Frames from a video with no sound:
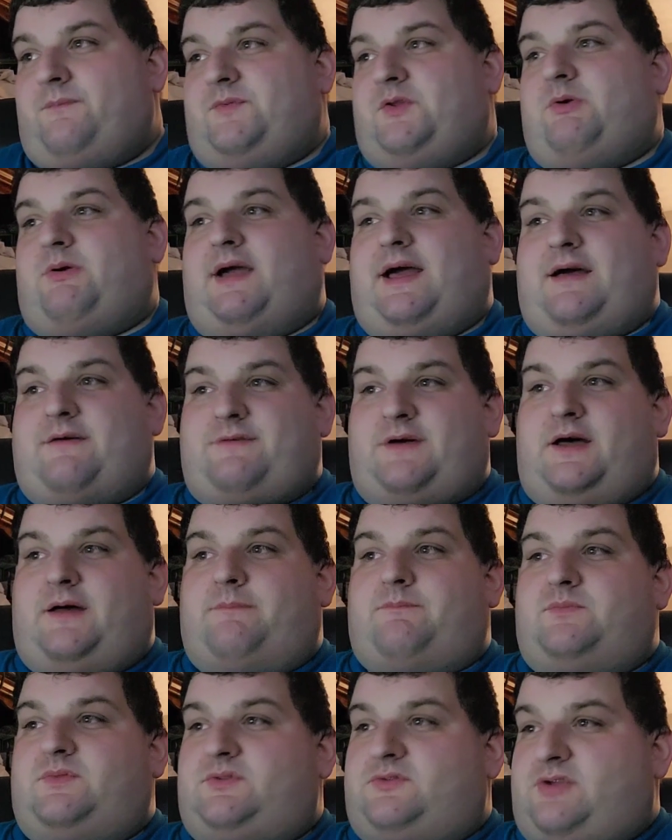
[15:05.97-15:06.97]
You
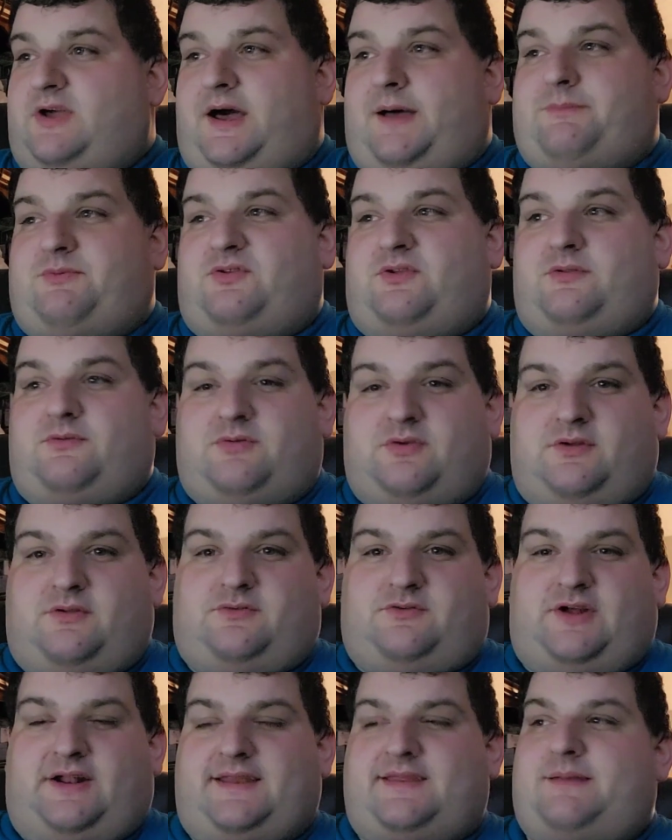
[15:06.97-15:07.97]
have Thompson,
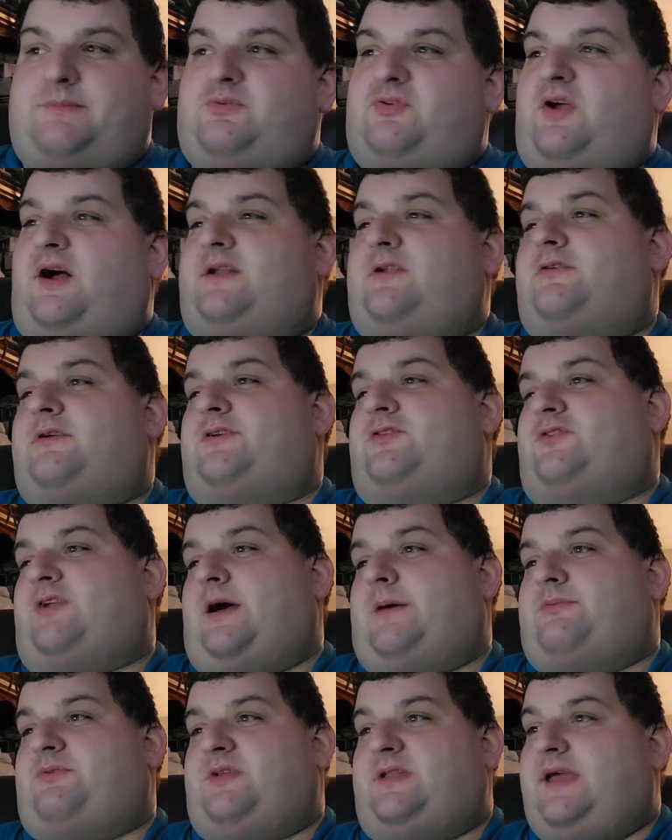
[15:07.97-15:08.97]
Johnny Depp's Hunter S.
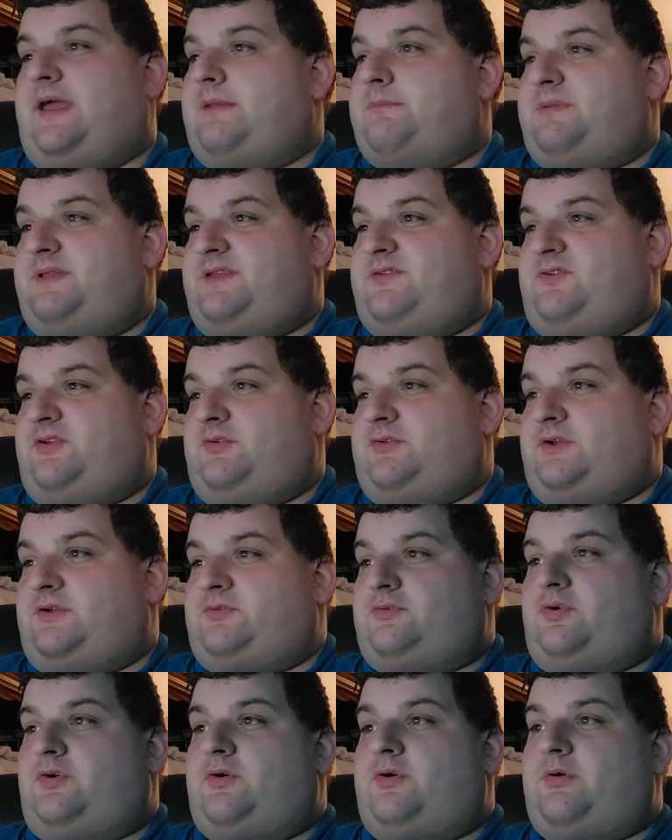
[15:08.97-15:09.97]
Thompson, and Benicio Del
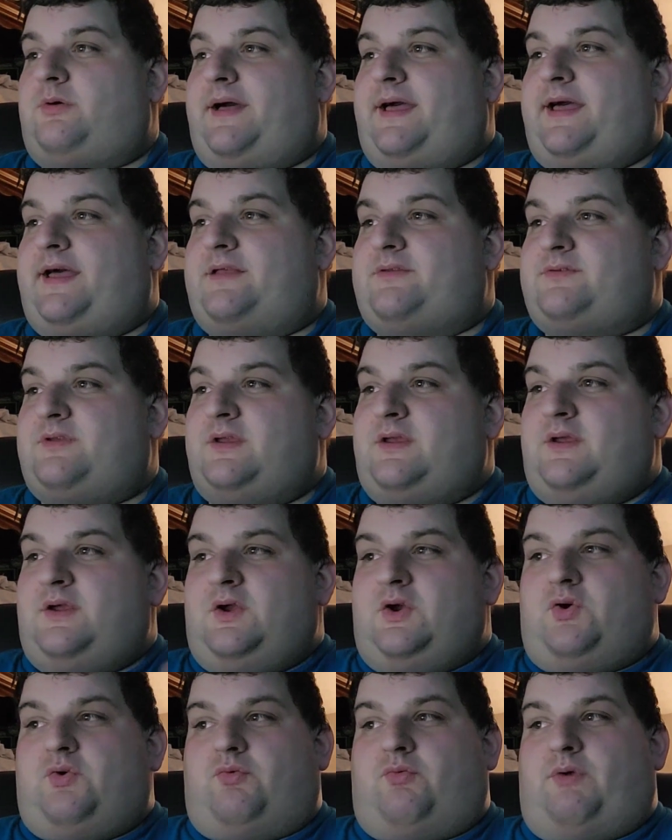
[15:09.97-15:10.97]
Toro as
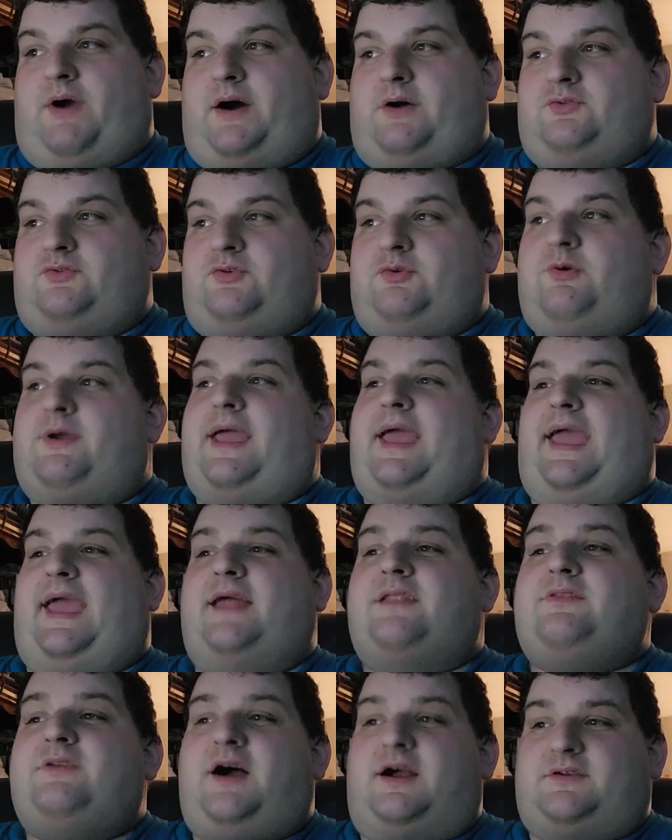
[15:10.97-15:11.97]
Raoul Duke
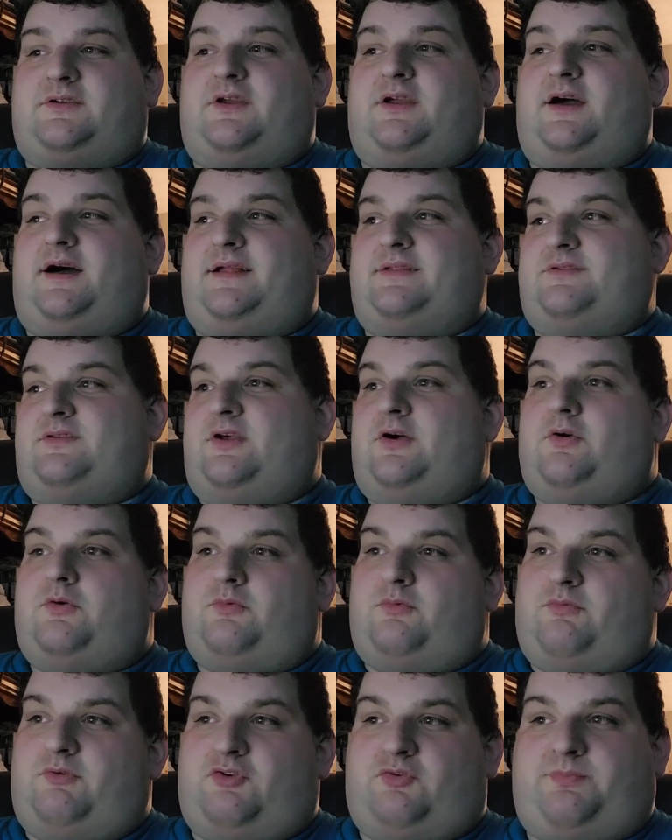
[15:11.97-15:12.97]
and Dr. Gonzo,
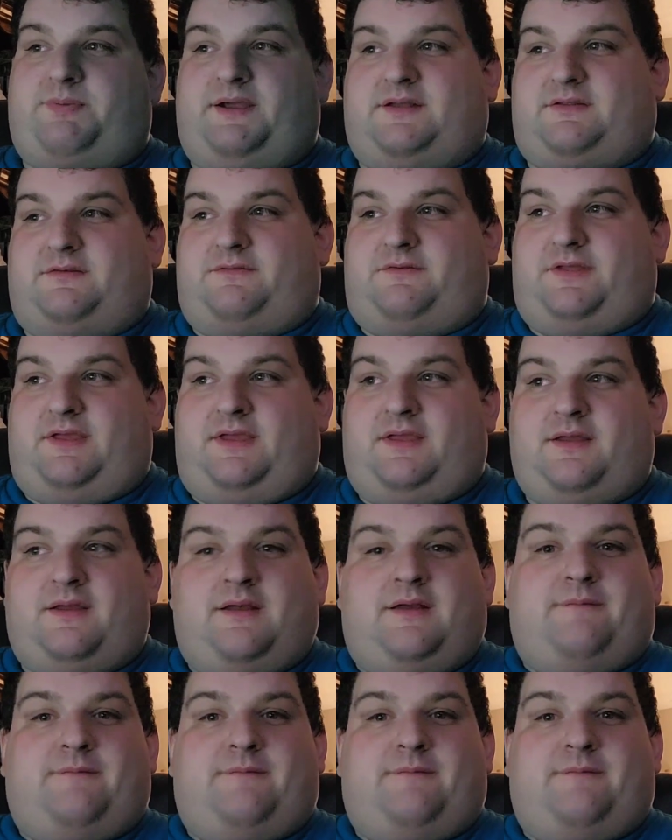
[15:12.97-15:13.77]
respectively.